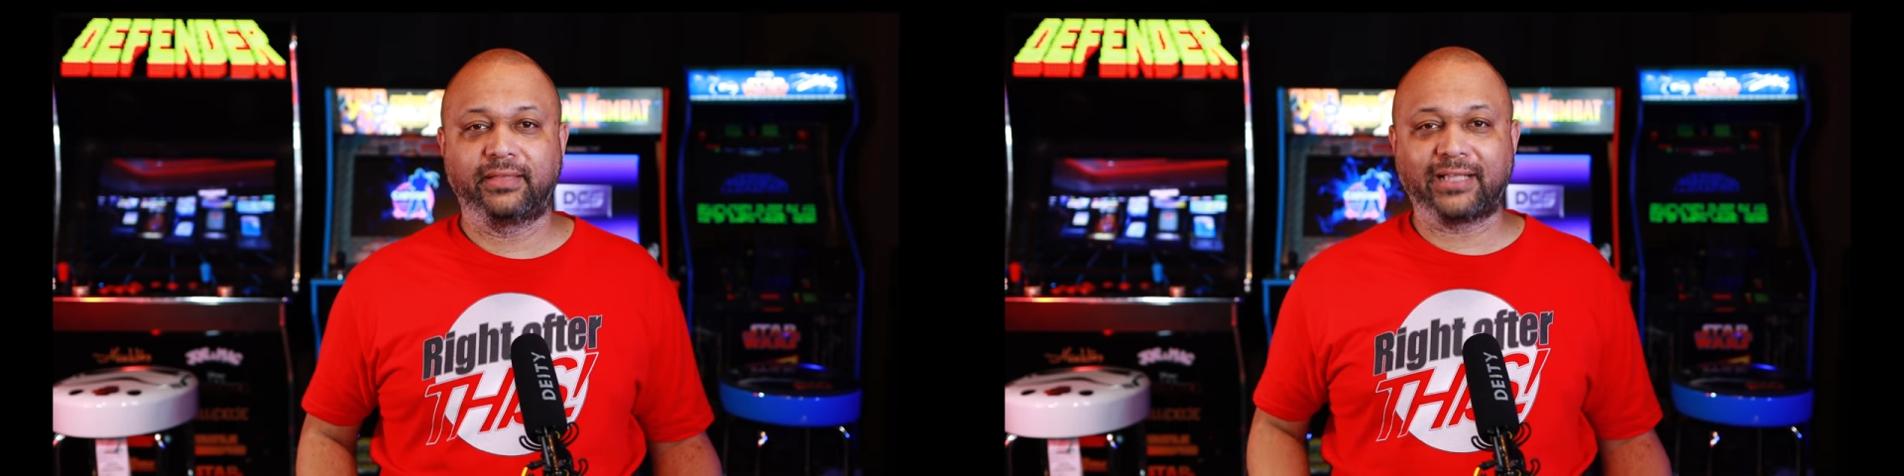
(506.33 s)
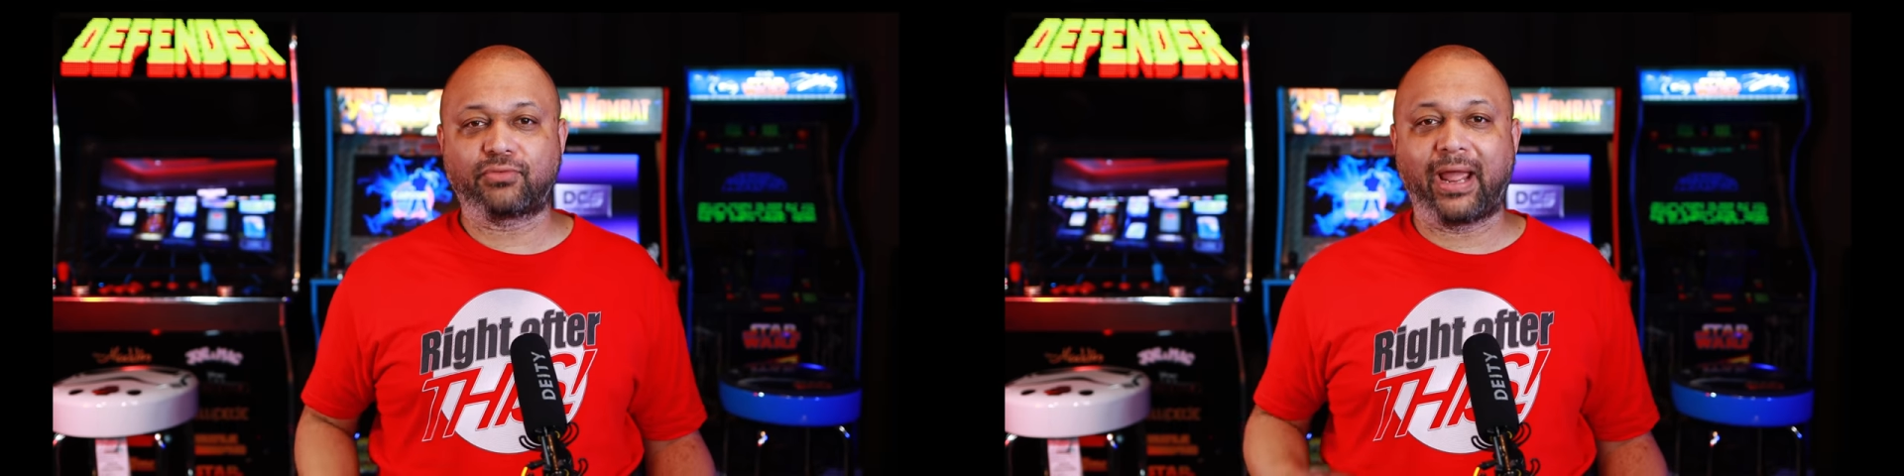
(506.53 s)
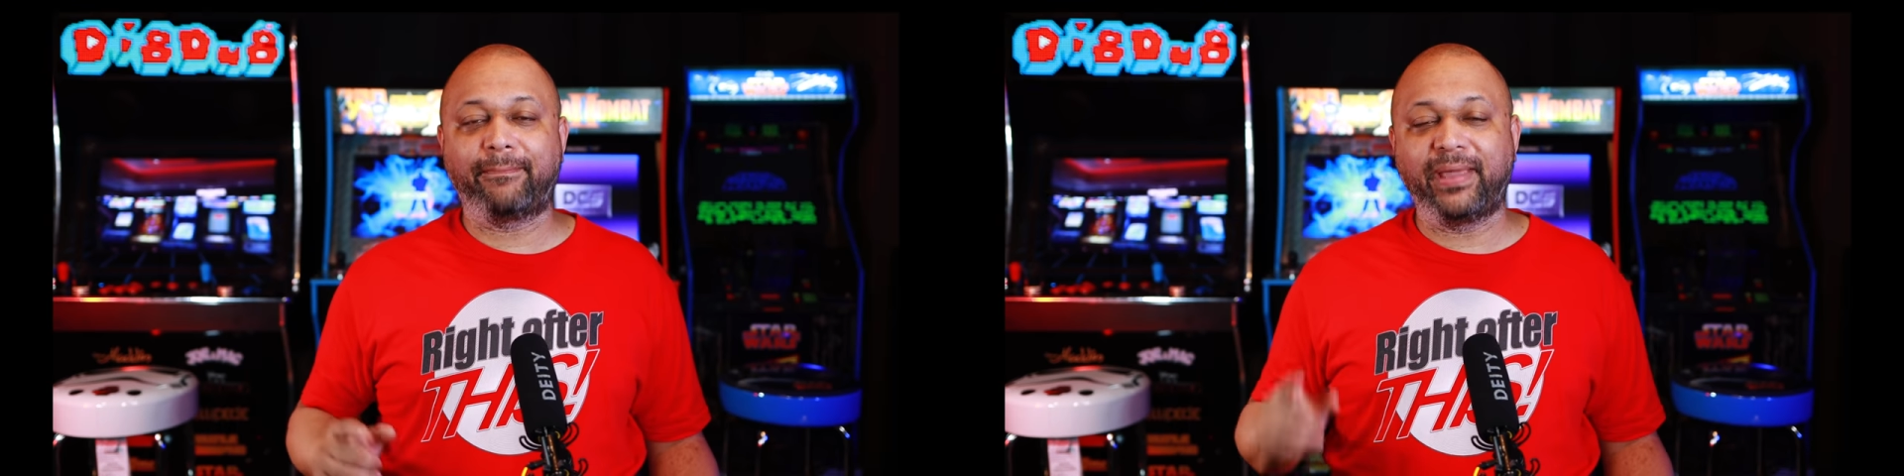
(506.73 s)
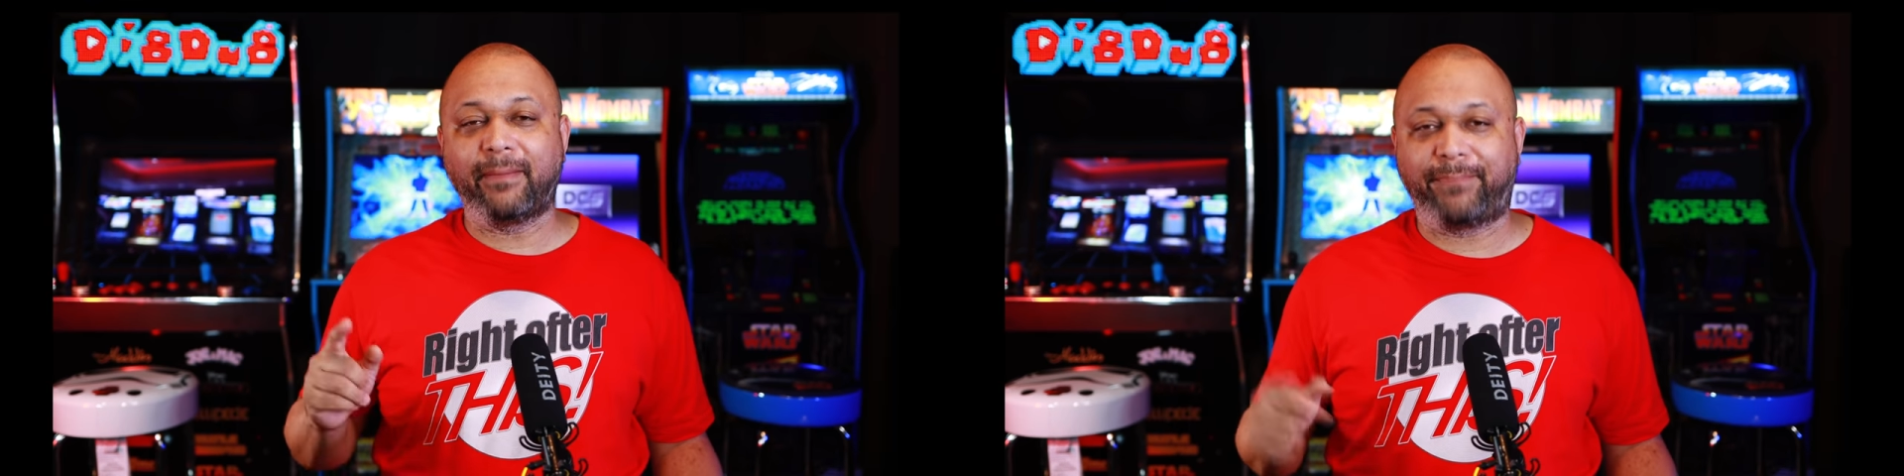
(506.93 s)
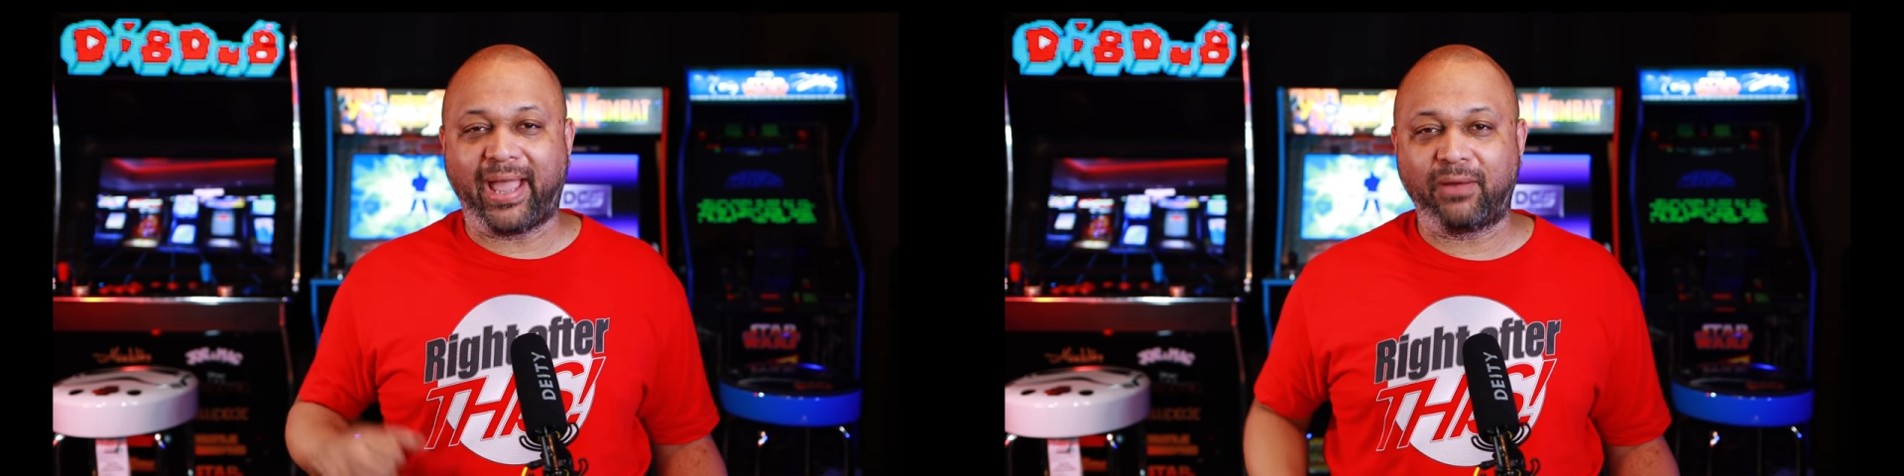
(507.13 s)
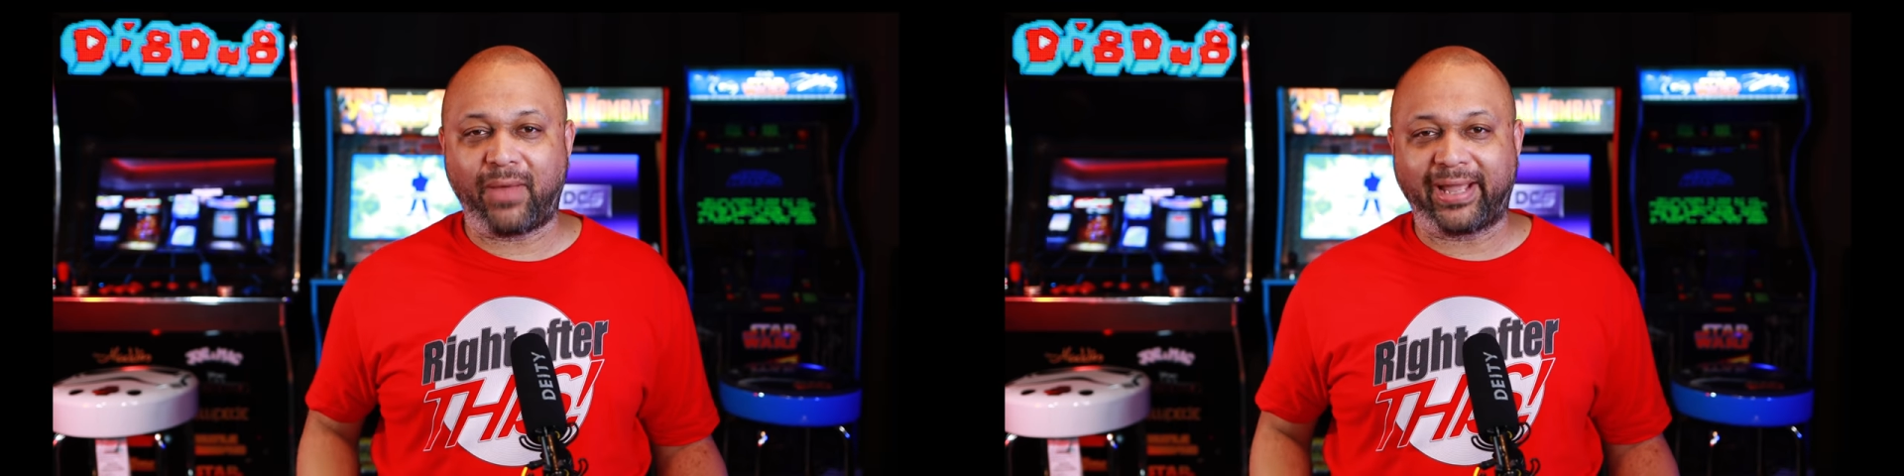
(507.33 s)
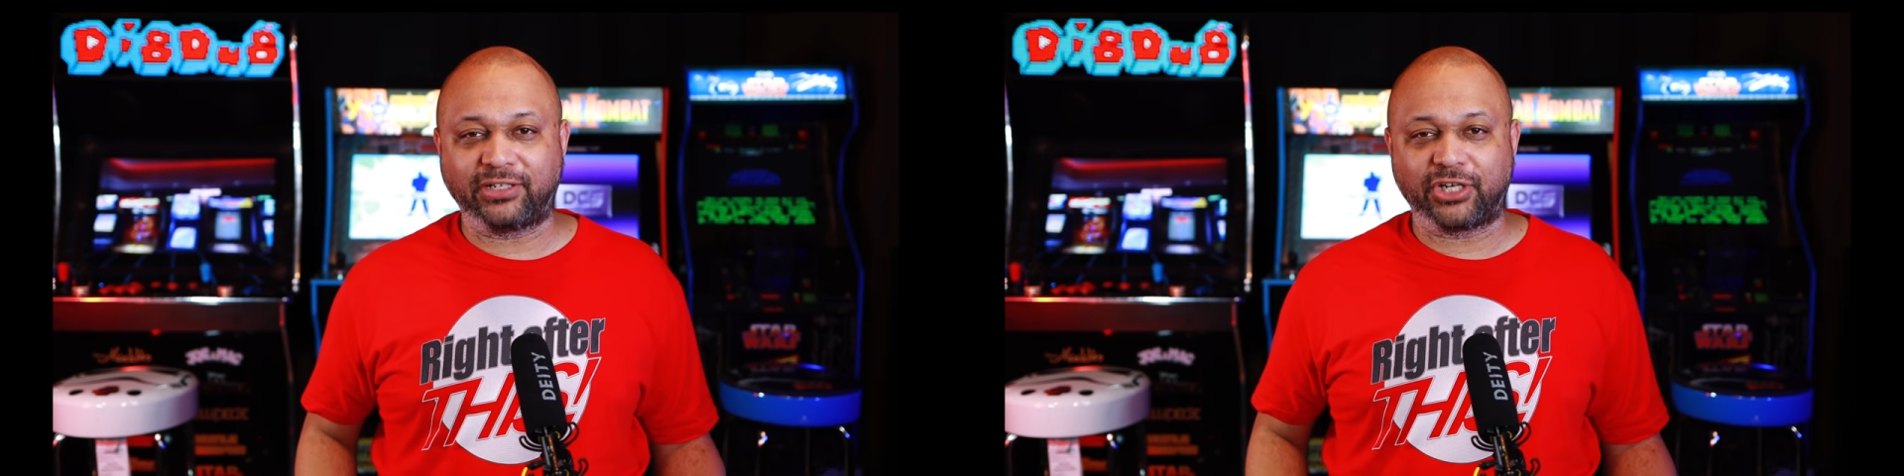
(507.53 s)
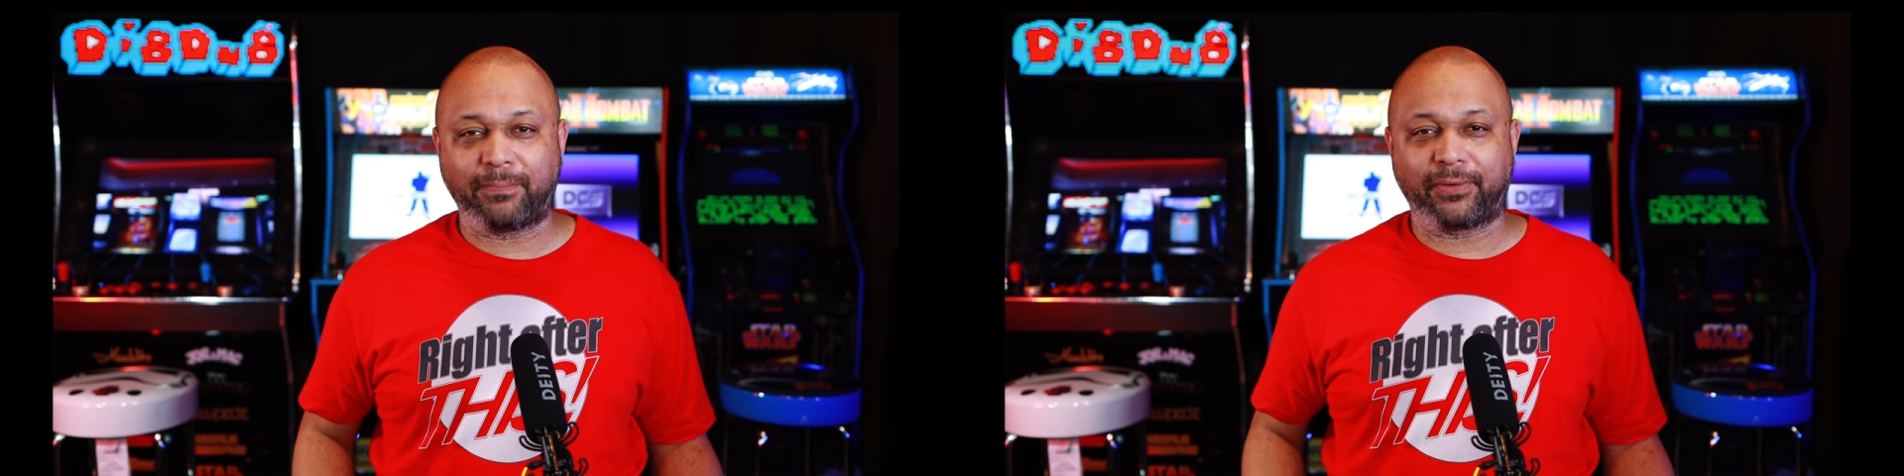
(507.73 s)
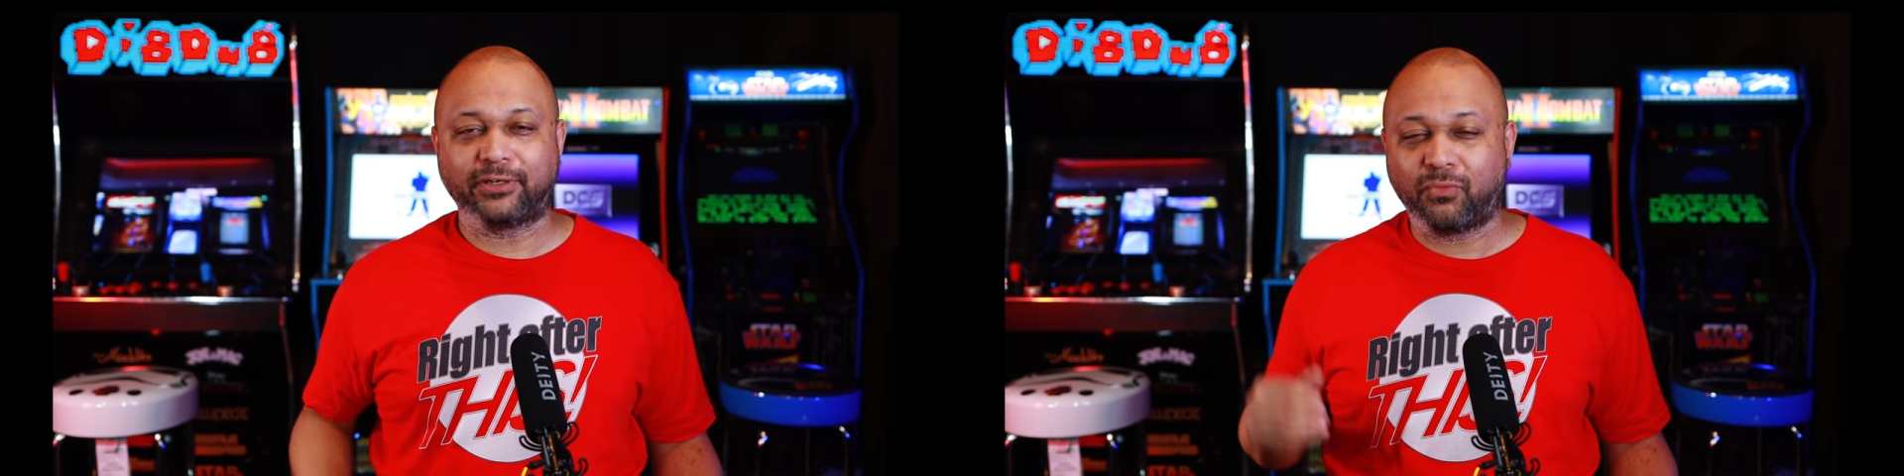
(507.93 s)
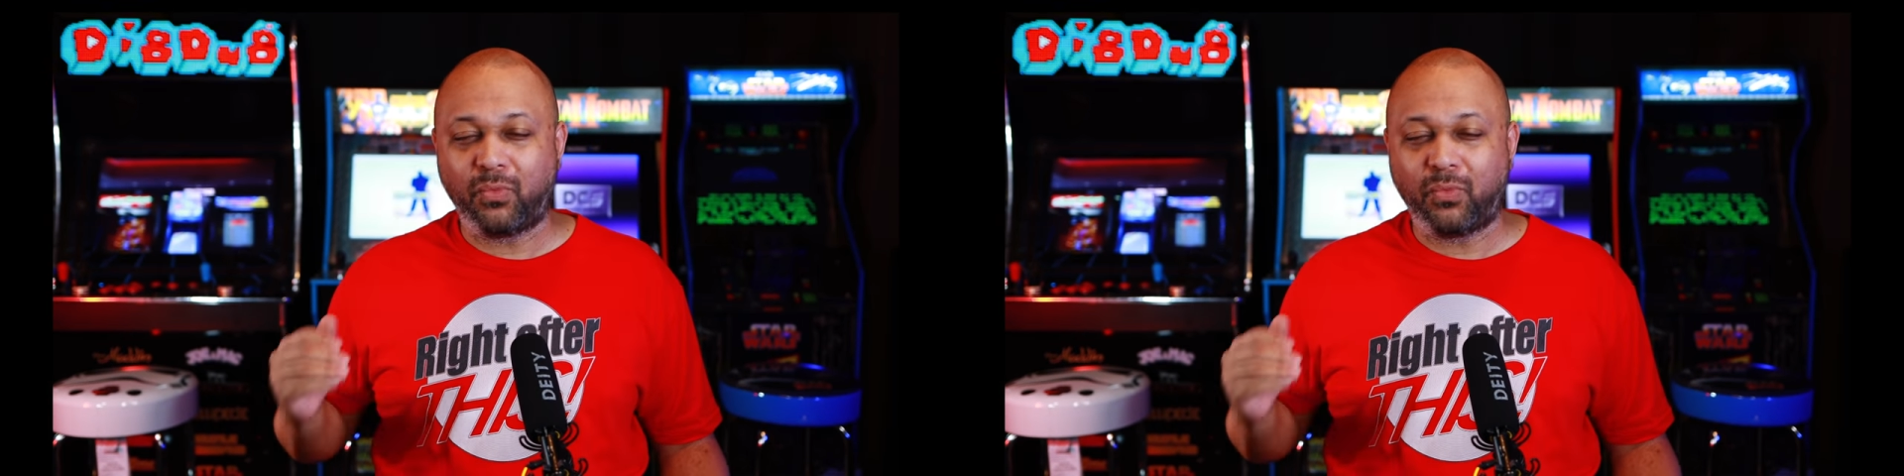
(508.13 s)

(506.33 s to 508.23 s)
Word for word: That's right, be a bandwagon jumper.